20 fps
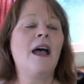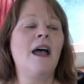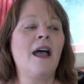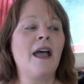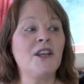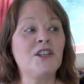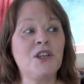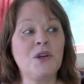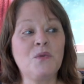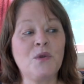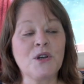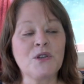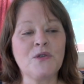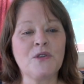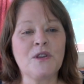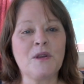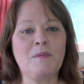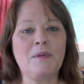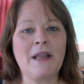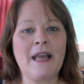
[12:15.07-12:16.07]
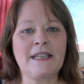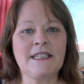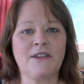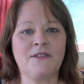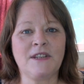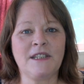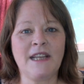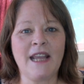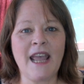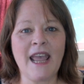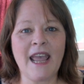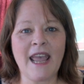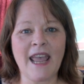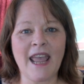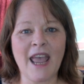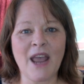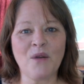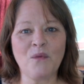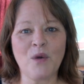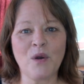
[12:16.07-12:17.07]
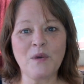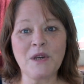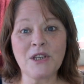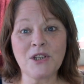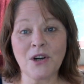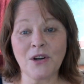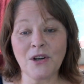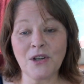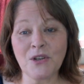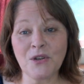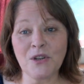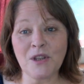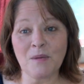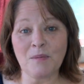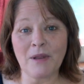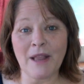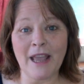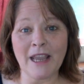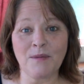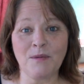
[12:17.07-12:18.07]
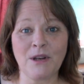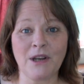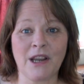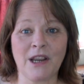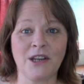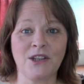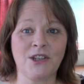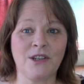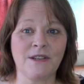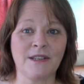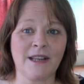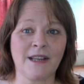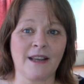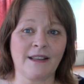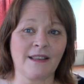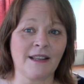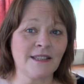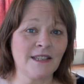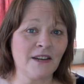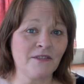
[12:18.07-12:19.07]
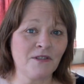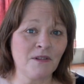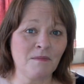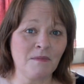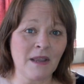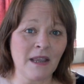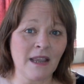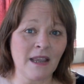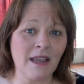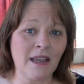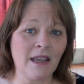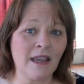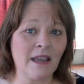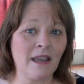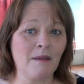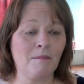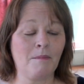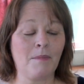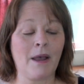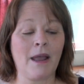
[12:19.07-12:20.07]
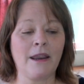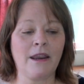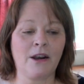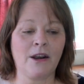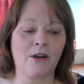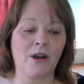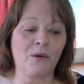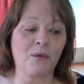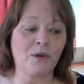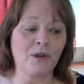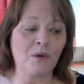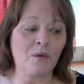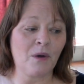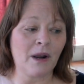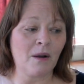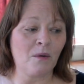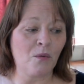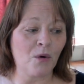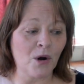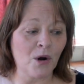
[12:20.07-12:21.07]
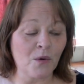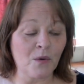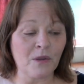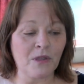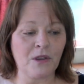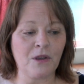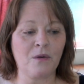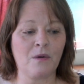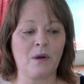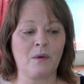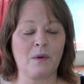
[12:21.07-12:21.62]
And she works with the plants every day. And when we started doing the plant communication, she's like, that's not for me, but I really want to work with you.